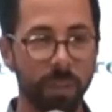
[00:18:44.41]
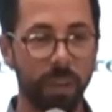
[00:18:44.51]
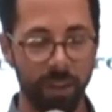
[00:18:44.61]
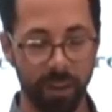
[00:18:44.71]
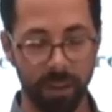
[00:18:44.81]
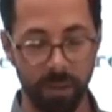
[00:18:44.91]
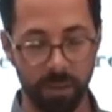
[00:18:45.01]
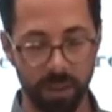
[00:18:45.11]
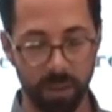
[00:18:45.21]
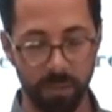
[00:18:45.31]
I thought that
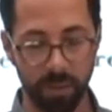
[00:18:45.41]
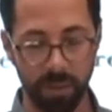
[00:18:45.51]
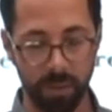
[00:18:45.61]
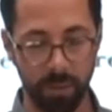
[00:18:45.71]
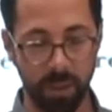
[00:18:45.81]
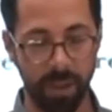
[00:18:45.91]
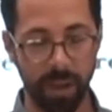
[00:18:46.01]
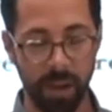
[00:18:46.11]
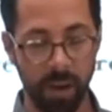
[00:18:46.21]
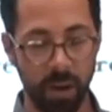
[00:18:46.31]
was just a pretty sweet
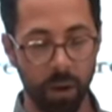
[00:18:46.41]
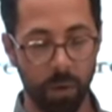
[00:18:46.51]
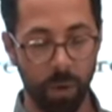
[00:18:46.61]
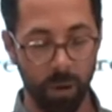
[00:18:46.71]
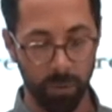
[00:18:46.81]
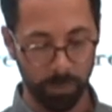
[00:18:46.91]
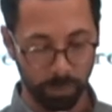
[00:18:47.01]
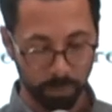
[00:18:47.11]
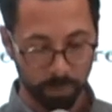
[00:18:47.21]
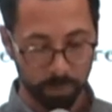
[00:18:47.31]
quote.